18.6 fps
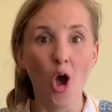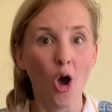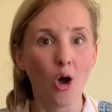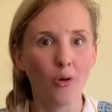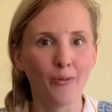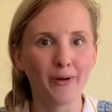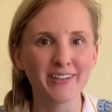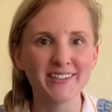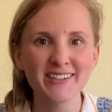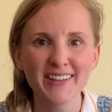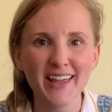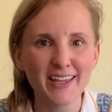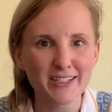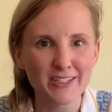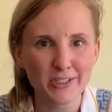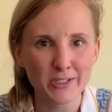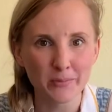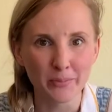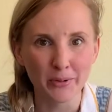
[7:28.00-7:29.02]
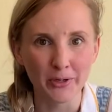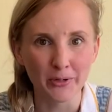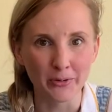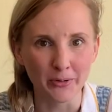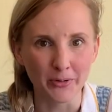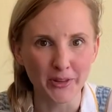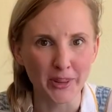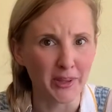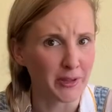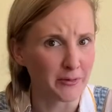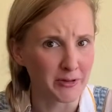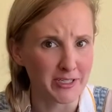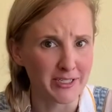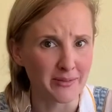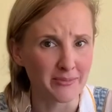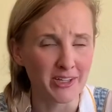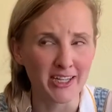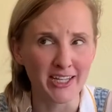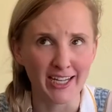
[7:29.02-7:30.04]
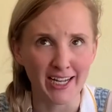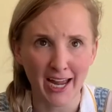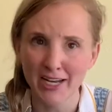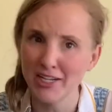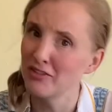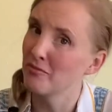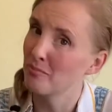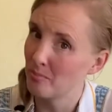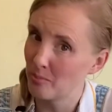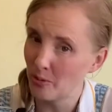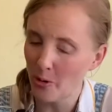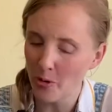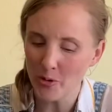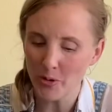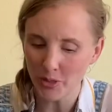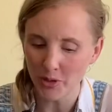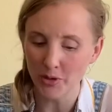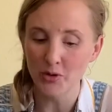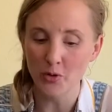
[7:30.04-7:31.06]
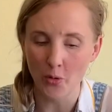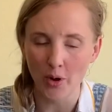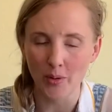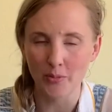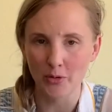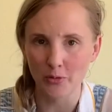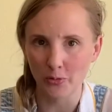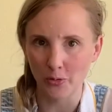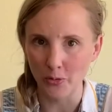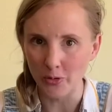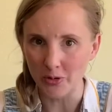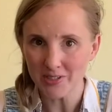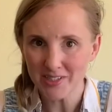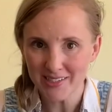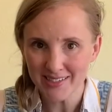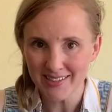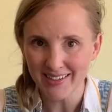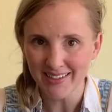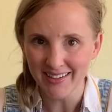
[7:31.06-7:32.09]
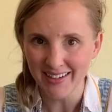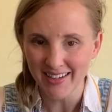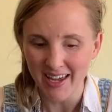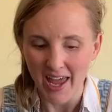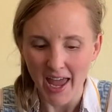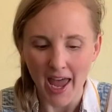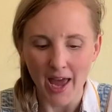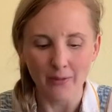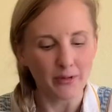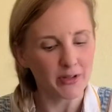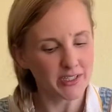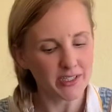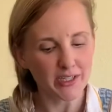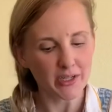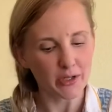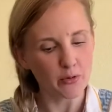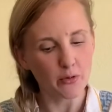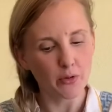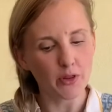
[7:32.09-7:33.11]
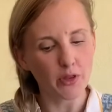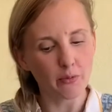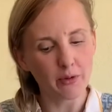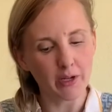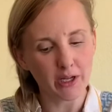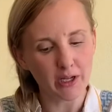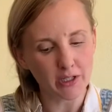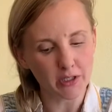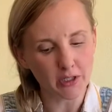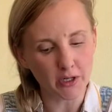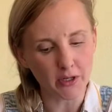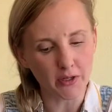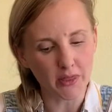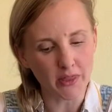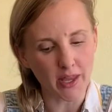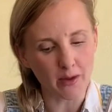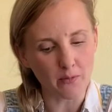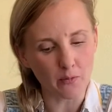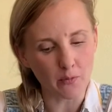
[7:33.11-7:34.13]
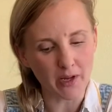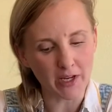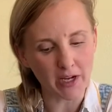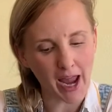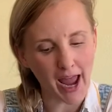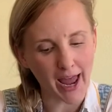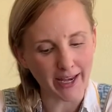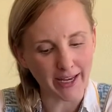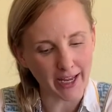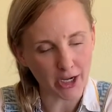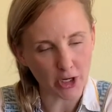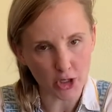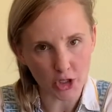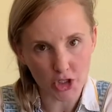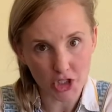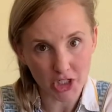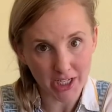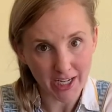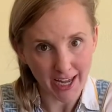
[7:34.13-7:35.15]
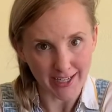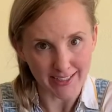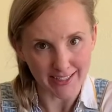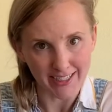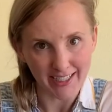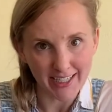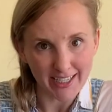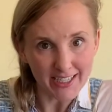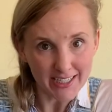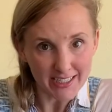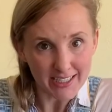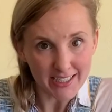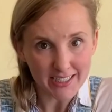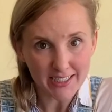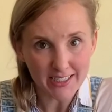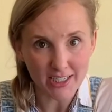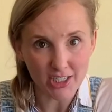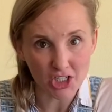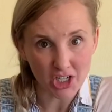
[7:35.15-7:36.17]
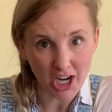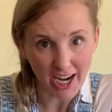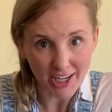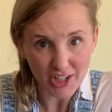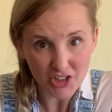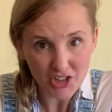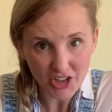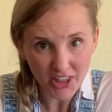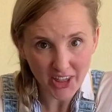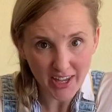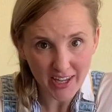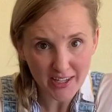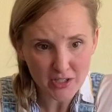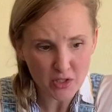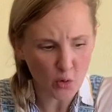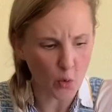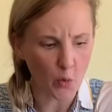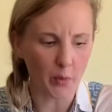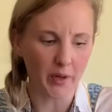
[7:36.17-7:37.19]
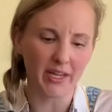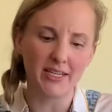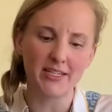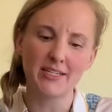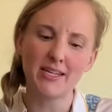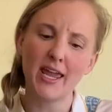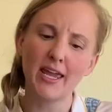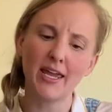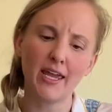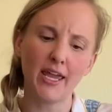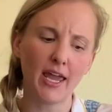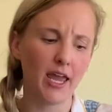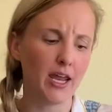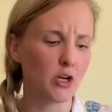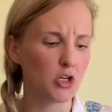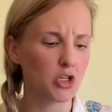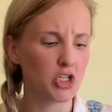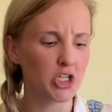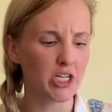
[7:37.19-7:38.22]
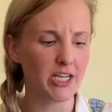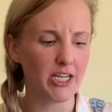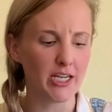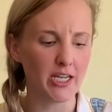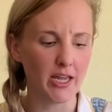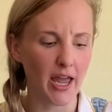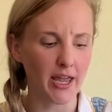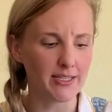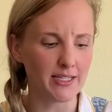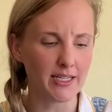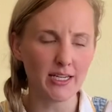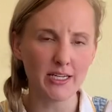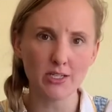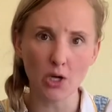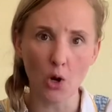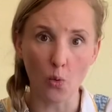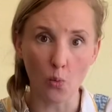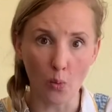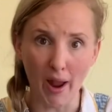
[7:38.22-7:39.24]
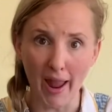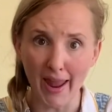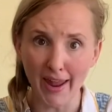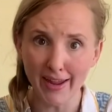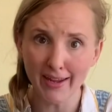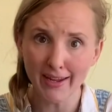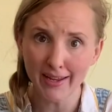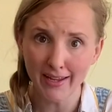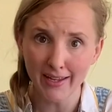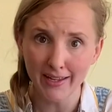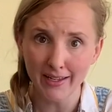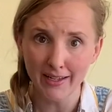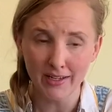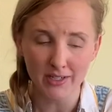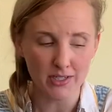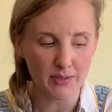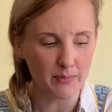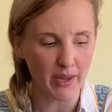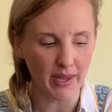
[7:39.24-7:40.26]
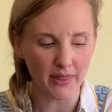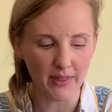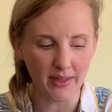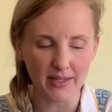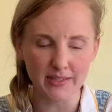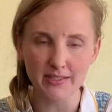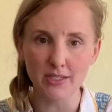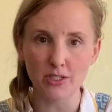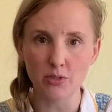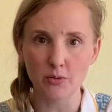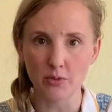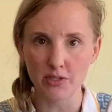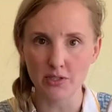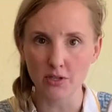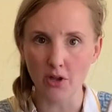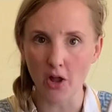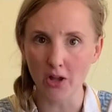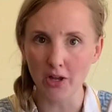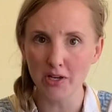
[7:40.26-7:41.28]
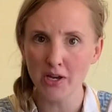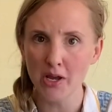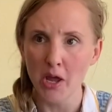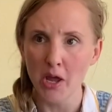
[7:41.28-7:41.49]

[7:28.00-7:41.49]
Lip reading: Wasn't that super cool that there was something that kind of broke the normal rules? And wasn't it cool that we could learn that we had energy as heat to change things, or we can take energy as heat away to make things into a solid?